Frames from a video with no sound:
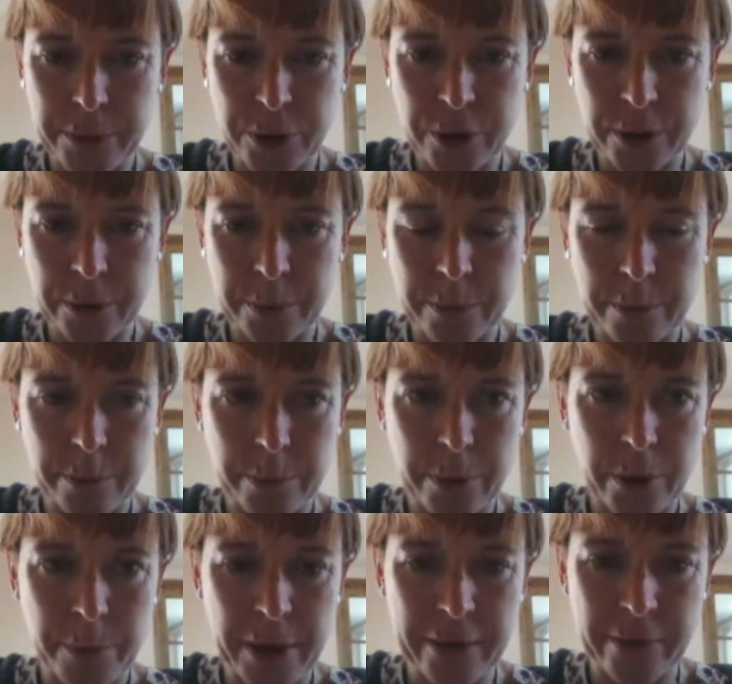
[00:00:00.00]
Perhaps you could
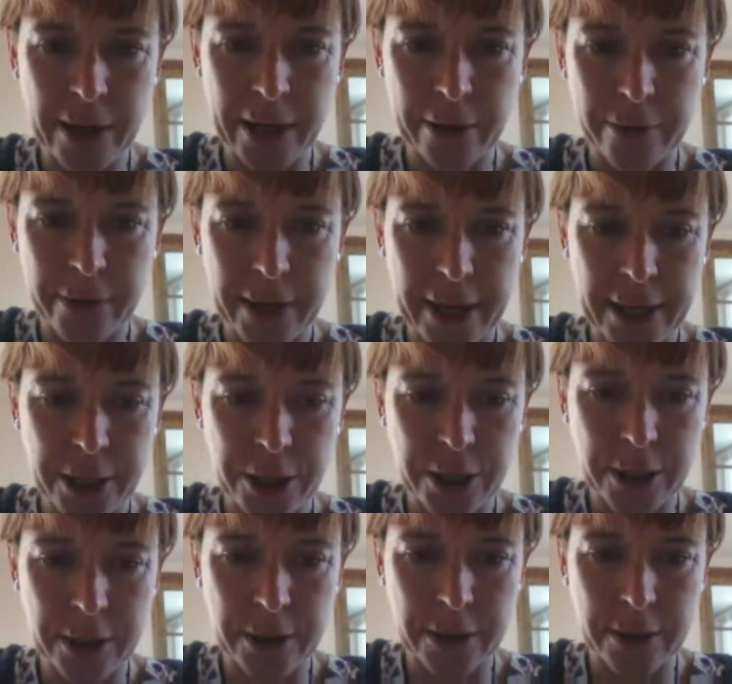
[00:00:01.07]
put a bit of
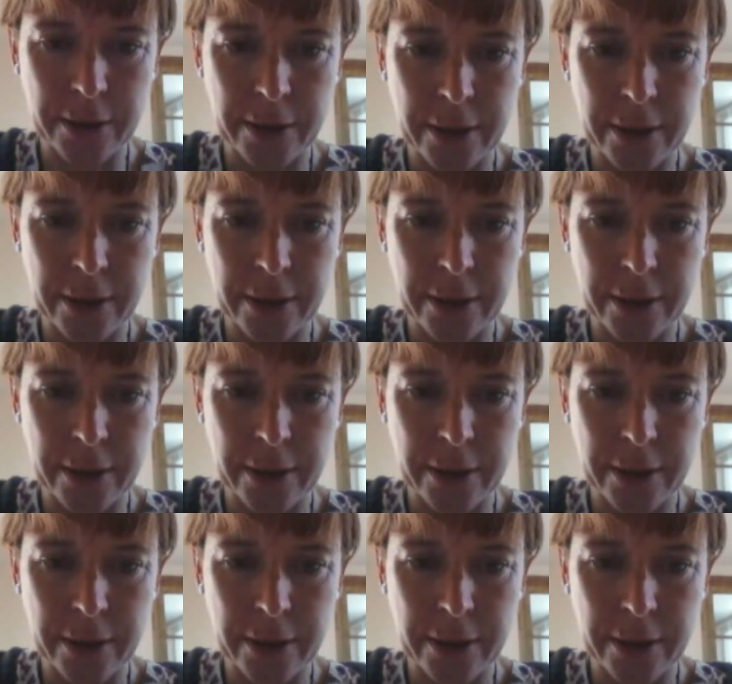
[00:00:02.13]
clarification.